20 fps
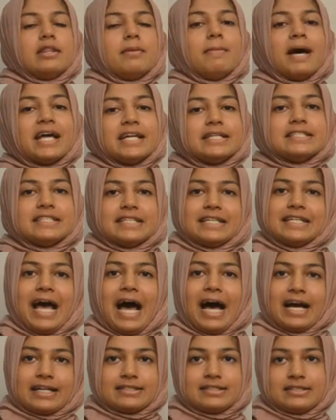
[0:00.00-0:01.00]
The medicine
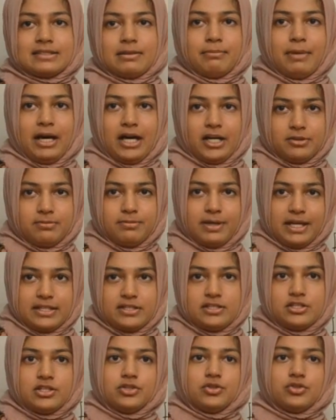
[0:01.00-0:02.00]
acts as a mild
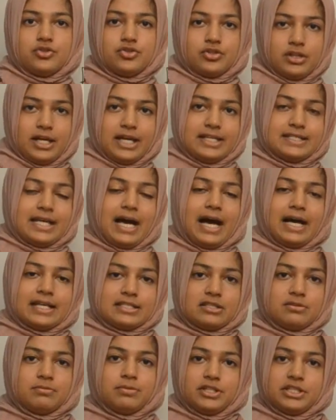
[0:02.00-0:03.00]
base to neutralize the
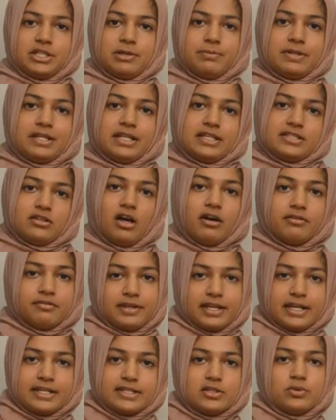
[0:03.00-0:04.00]
acid buildup in the
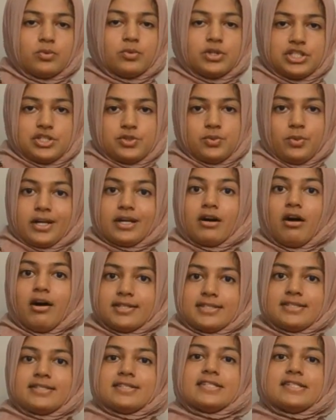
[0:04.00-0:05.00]
esophagus, which is what
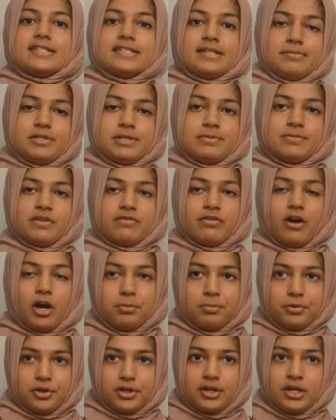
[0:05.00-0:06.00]
causes the symptoms of
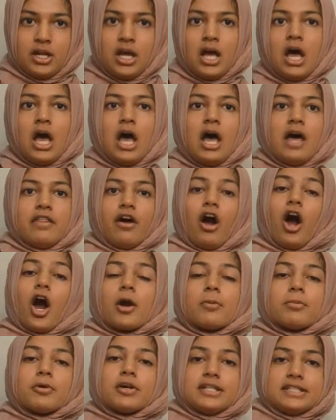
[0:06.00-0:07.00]
heartburn. The
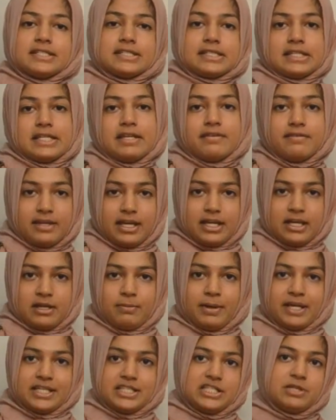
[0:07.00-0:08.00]
heartburn is
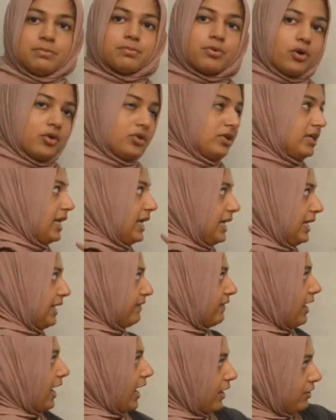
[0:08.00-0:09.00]
alleviated by
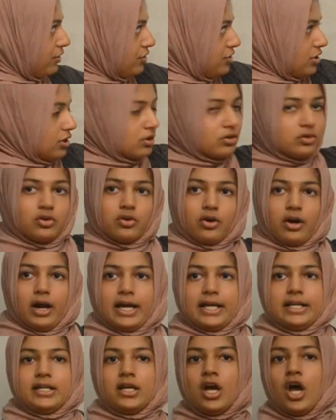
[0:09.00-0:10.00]
deprotonating the hydrogen
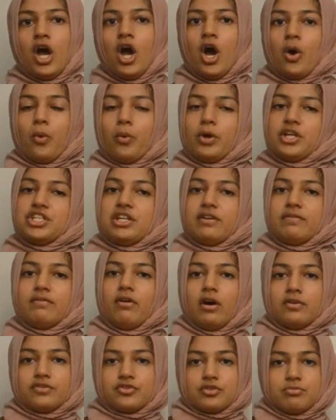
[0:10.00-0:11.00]
chloride, which
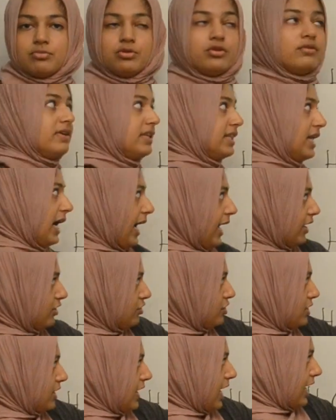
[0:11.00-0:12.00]
involves removing the
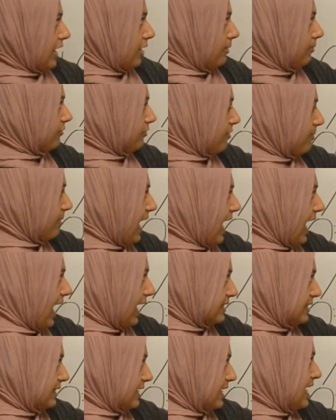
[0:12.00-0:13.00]
hydrogen atom from the
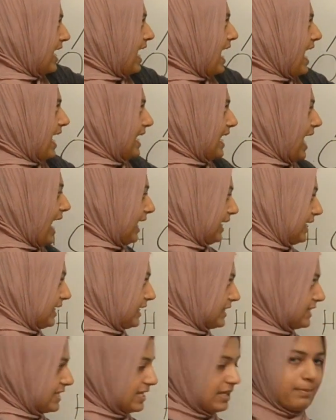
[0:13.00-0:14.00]
acid and adding
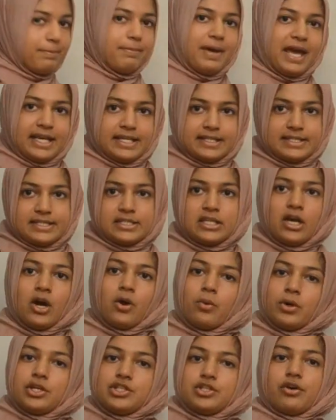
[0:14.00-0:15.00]
it to the base,
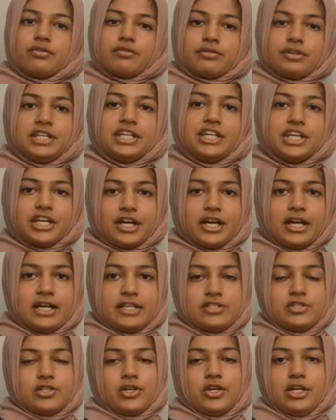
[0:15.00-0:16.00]
which over here
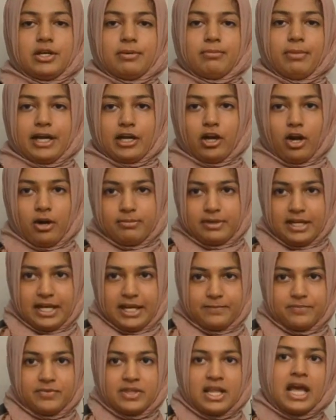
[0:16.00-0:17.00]
is sodium
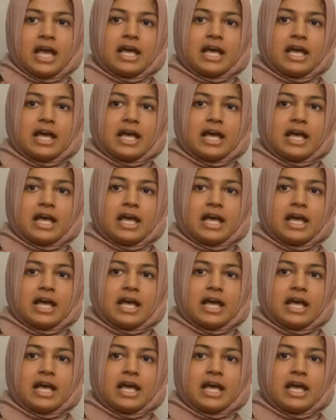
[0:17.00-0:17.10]
bicarbonate.